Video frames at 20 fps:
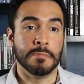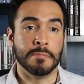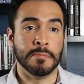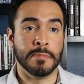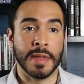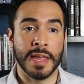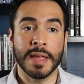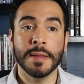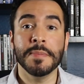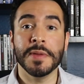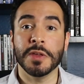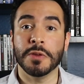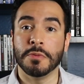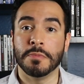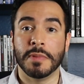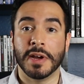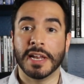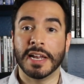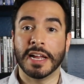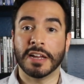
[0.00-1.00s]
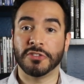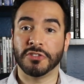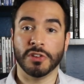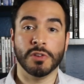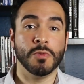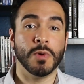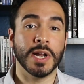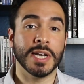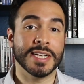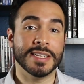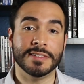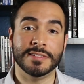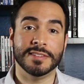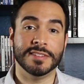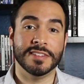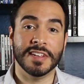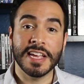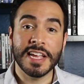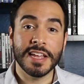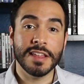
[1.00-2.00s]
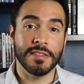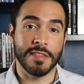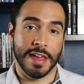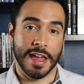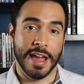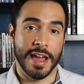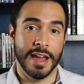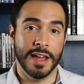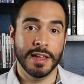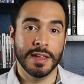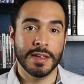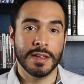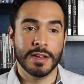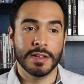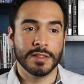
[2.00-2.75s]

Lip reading: maybe you might actually want to see that.